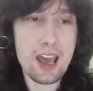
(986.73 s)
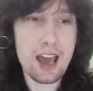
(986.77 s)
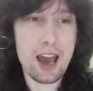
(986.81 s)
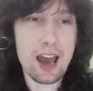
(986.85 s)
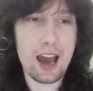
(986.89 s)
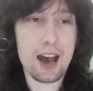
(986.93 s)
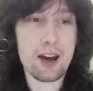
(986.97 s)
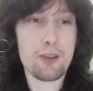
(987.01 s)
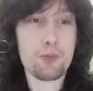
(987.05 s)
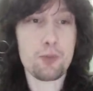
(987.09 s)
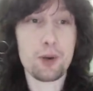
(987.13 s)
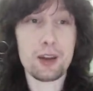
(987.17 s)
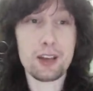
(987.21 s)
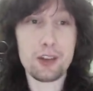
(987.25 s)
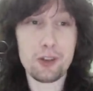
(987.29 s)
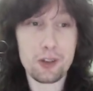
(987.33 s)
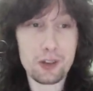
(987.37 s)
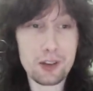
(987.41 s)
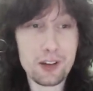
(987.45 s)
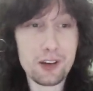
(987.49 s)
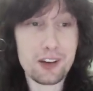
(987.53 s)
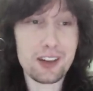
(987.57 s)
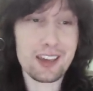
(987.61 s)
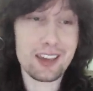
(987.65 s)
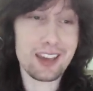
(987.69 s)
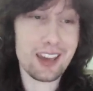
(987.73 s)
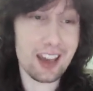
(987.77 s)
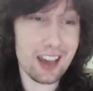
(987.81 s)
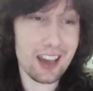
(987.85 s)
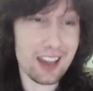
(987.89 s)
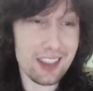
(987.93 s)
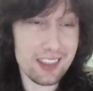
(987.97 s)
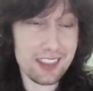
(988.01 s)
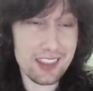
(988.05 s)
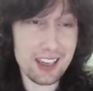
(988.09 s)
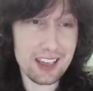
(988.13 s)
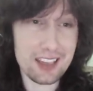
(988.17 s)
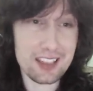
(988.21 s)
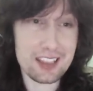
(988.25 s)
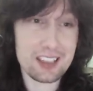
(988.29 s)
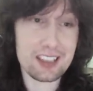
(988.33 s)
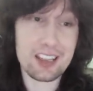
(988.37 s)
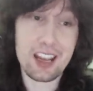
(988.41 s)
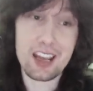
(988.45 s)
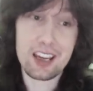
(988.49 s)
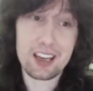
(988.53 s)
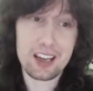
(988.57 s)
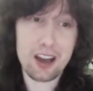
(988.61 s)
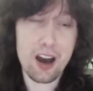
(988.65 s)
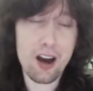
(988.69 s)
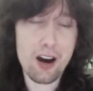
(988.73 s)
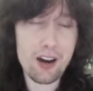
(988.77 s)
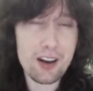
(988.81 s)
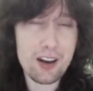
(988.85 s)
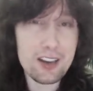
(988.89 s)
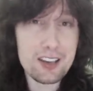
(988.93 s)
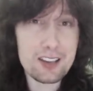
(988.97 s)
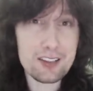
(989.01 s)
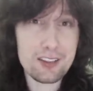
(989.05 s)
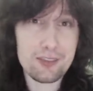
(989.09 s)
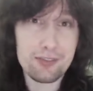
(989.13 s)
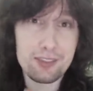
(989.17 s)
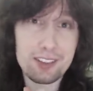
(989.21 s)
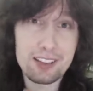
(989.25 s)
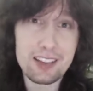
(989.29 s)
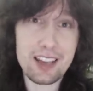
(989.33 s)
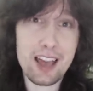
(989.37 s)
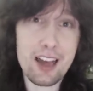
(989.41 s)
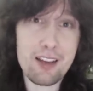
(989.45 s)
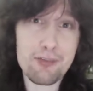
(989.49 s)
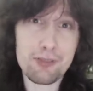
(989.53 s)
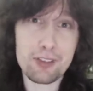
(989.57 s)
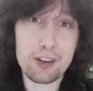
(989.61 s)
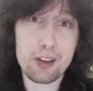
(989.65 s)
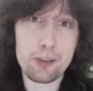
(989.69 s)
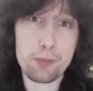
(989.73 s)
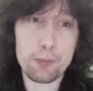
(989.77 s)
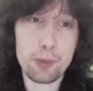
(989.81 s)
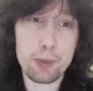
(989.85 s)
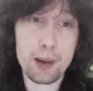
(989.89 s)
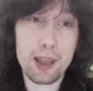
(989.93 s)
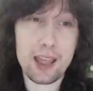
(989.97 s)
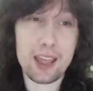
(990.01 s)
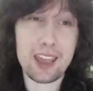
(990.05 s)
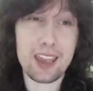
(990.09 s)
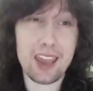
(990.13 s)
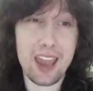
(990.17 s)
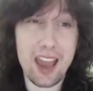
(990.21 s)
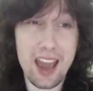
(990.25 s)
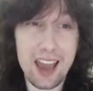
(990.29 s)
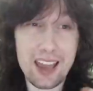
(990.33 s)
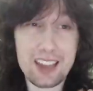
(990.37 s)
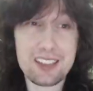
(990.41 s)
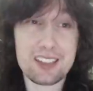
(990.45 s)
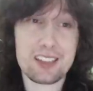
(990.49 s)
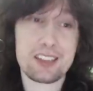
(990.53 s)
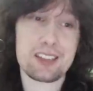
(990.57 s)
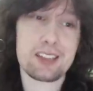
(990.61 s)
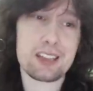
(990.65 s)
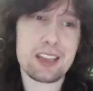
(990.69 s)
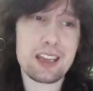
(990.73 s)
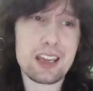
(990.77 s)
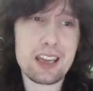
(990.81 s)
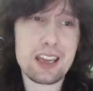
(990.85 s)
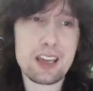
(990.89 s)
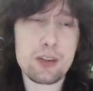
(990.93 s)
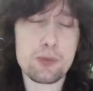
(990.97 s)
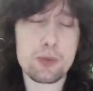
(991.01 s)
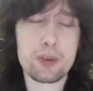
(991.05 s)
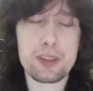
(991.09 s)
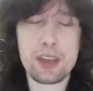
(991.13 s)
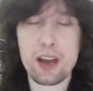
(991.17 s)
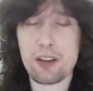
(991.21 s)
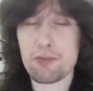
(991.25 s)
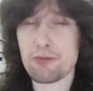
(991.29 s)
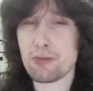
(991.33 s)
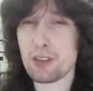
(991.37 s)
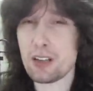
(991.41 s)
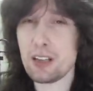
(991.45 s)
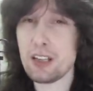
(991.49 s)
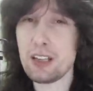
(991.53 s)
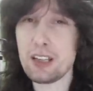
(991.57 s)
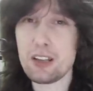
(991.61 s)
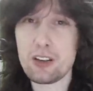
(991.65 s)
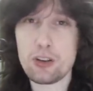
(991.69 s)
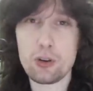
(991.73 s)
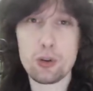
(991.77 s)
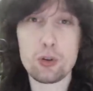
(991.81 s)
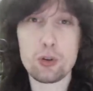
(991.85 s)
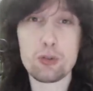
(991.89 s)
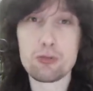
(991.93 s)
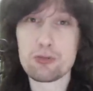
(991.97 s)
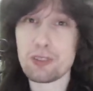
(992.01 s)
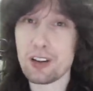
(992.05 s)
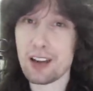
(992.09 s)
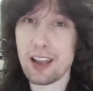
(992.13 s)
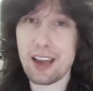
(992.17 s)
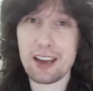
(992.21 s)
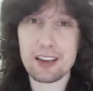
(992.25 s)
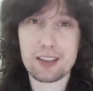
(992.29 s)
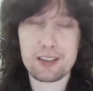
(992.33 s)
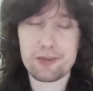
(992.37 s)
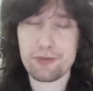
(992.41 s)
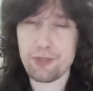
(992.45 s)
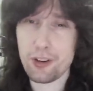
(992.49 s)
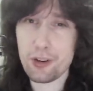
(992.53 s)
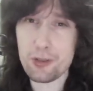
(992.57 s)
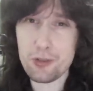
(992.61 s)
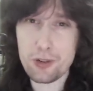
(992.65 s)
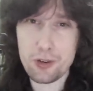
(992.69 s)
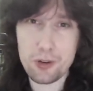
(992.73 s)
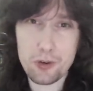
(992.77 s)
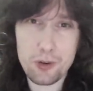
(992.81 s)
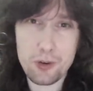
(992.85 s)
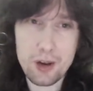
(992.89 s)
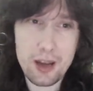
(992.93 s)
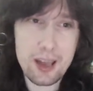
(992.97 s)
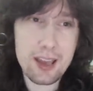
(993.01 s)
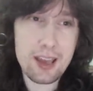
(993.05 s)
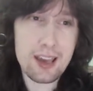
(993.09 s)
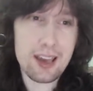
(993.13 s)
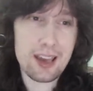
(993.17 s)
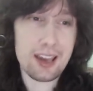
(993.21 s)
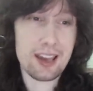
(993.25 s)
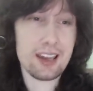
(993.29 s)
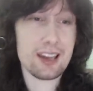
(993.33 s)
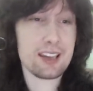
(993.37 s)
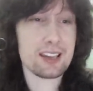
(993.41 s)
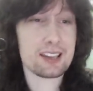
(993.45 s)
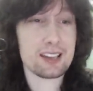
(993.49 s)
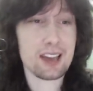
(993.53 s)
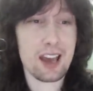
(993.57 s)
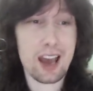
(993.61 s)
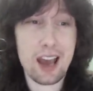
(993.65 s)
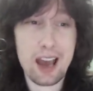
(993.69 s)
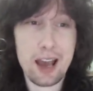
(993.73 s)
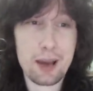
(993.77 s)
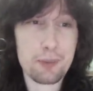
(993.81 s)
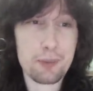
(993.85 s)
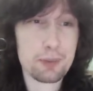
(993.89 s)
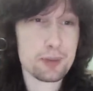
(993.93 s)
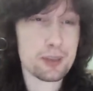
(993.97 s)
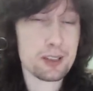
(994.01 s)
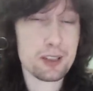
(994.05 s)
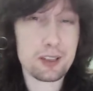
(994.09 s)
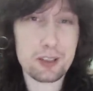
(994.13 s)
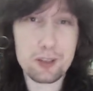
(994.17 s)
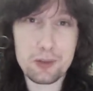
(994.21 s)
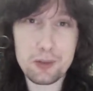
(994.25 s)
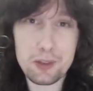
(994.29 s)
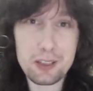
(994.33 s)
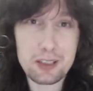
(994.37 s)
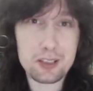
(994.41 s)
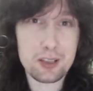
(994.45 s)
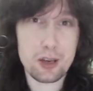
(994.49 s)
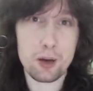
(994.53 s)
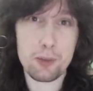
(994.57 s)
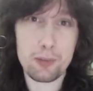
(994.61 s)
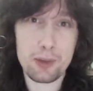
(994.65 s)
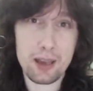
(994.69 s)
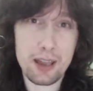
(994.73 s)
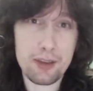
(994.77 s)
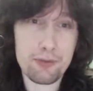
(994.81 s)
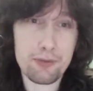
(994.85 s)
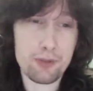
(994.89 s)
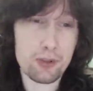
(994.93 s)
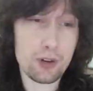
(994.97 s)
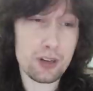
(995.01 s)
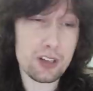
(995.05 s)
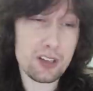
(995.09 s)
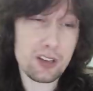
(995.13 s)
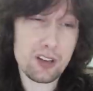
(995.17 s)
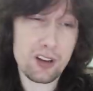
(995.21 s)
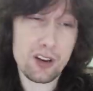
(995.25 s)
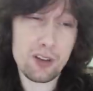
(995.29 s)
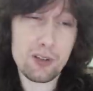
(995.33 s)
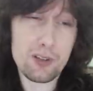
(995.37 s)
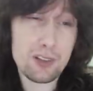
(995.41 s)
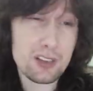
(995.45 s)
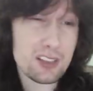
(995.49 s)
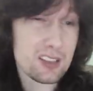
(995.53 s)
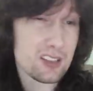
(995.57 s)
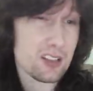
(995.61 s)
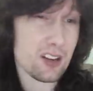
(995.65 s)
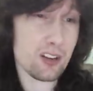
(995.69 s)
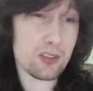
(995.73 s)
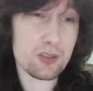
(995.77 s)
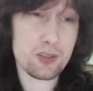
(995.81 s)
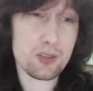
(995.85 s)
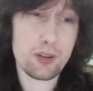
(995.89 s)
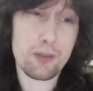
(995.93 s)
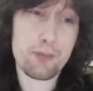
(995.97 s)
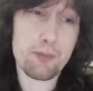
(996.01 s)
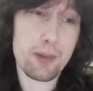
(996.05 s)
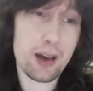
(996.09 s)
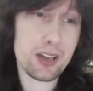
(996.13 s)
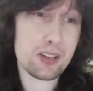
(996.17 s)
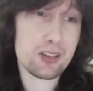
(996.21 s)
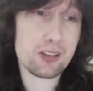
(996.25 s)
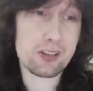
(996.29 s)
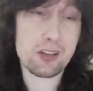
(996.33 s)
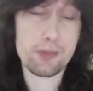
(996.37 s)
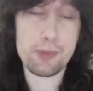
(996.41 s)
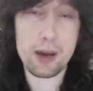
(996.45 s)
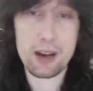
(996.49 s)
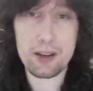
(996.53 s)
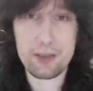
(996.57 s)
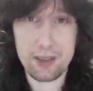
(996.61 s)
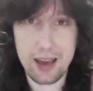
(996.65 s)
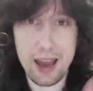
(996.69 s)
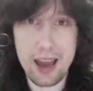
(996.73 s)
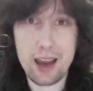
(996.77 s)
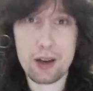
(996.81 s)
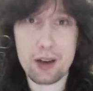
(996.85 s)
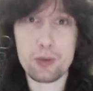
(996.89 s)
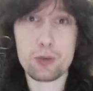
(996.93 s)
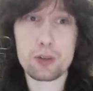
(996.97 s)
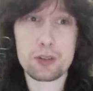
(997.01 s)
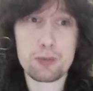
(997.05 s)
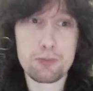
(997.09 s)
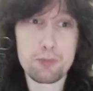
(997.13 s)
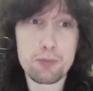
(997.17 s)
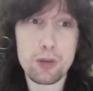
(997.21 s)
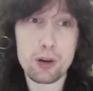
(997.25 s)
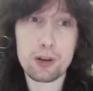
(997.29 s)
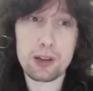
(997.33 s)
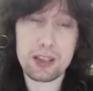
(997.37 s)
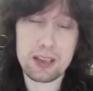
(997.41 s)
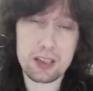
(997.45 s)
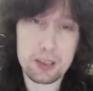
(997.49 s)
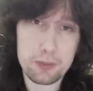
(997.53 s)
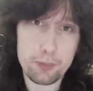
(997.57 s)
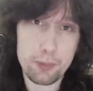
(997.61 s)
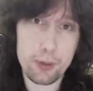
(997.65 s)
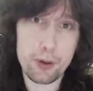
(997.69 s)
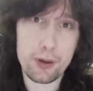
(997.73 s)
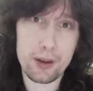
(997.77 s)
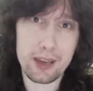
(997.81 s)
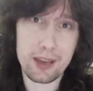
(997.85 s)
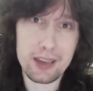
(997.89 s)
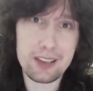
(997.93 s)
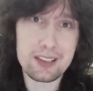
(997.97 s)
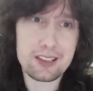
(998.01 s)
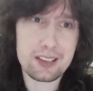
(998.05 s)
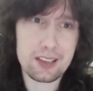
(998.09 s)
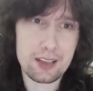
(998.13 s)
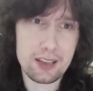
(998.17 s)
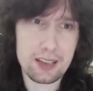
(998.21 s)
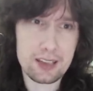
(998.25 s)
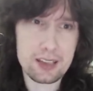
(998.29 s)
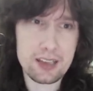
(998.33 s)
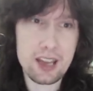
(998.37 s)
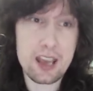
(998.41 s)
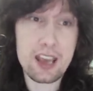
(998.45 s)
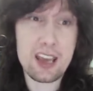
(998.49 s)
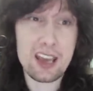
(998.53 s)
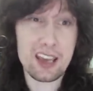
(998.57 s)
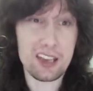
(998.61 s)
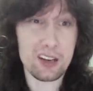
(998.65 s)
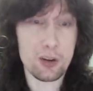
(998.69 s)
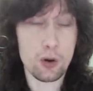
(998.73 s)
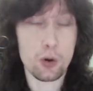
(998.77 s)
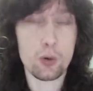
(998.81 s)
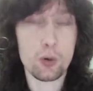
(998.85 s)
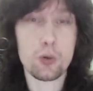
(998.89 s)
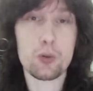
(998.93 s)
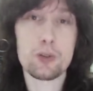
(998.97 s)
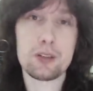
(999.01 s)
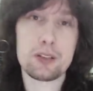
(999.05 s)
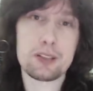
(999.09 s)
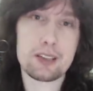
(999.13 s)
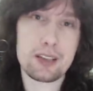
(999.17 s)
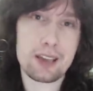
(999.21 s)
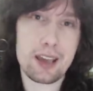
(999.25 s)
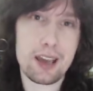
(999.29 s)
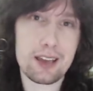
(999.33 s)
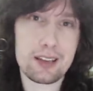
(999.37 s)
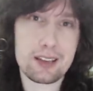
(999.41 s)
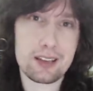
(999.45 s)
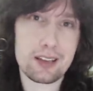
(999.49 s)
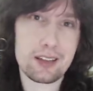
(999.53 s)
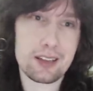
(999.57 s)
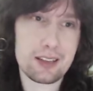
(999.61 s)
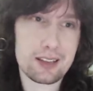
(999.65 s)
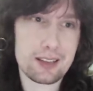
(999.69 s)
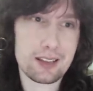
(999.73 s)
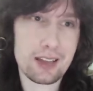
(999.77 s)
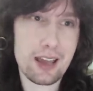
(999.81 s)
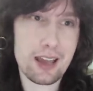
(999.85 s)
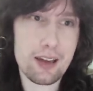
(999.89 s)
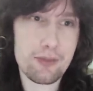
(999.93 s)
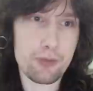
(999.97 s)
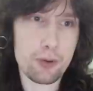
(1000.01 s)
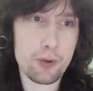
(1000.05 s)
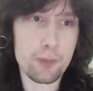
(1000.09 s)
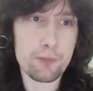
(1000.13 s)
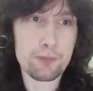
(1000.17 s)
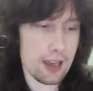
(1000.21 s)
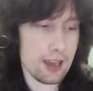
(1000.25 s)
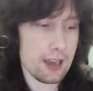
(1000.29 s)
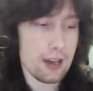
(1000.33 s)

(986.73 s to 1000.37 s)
And when you're looking at this kind of level of playing and singing with that really cool, relaxed vocal, it is absolutely top level. And you can only start to imagine the amount of hours Molly has put into this in order to get to this level.